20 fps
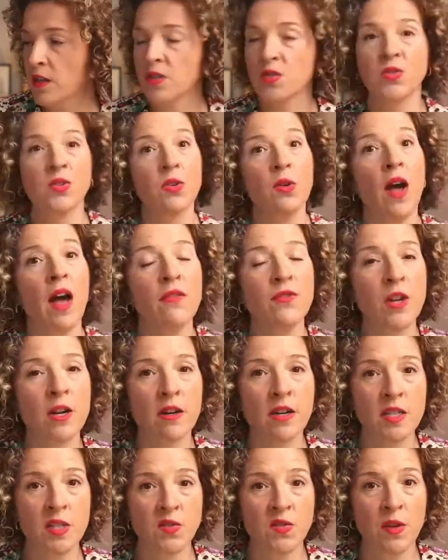So you have to
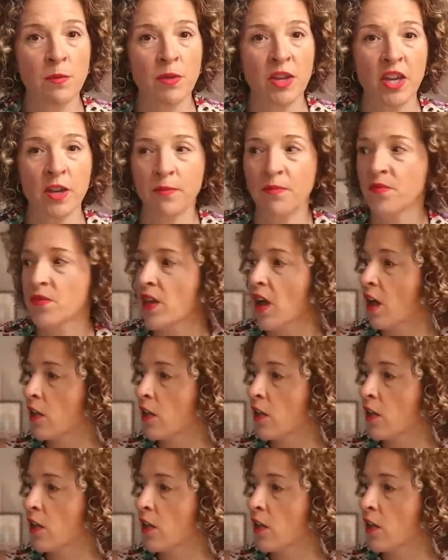RSVP.